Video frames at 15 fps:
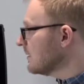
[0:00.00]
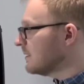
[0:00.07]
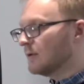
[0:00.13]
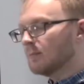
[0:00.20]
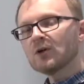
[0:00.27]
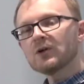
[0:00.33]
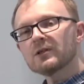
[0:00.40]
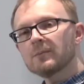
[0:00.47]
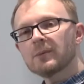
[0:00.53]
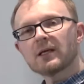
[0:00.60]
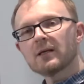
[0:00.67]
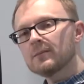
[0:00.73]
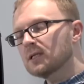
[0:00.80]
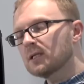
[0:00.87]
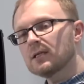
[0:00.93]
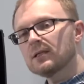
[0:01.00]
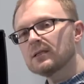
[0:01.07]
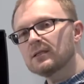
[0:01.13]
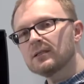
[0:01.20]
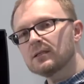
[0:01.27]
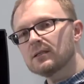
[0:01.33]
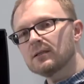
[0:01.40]
that your monitor becomes a
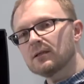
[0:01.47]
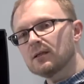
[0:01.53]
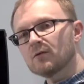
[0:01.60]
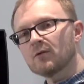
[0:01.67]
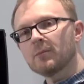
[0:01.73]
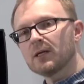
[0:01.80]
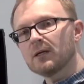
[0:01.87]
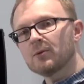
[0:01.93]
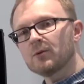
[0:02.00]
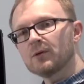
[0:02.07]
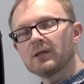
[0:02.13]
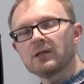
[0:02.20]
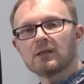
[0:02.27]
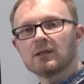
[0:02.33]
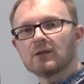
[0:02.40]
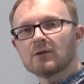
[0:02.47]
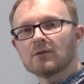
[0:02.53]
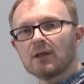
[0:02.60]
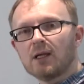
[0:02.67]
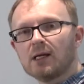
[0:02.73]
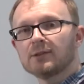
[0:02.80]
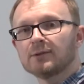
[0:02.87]
consistent and repeatable thing that you can
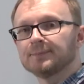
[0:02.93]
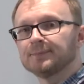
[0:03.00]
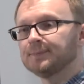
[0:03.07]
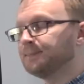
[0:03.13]
rely on.